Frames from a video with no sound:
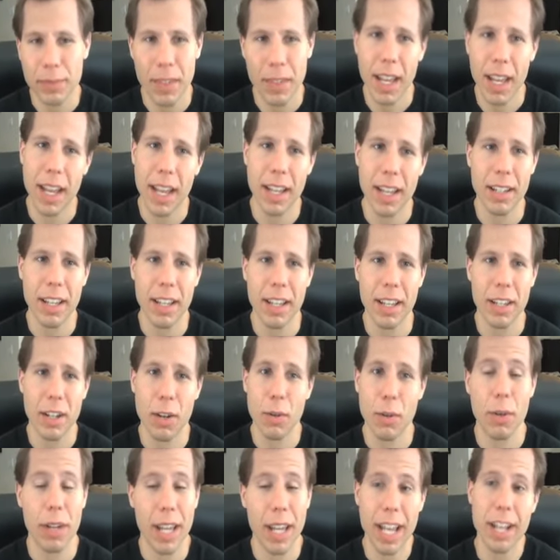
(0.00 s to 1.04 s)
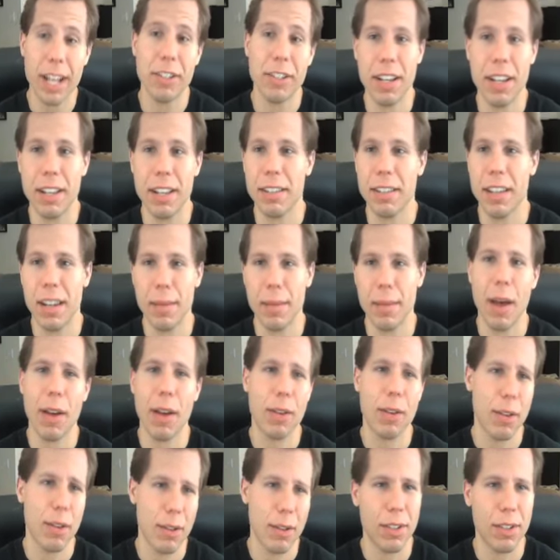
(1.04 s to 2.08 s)
And, you know, what AJ said about
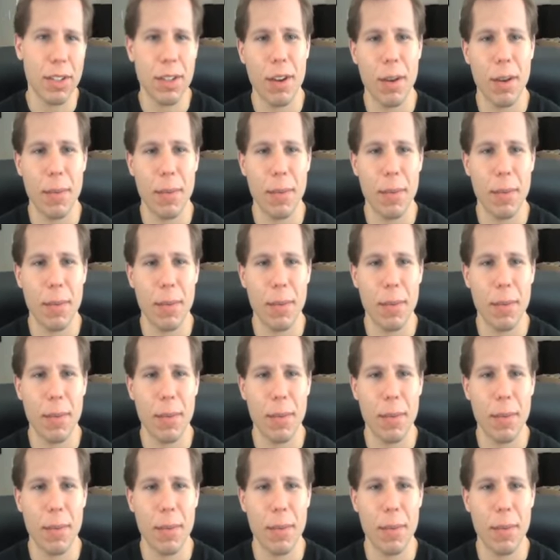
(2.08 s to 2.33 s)
her, too,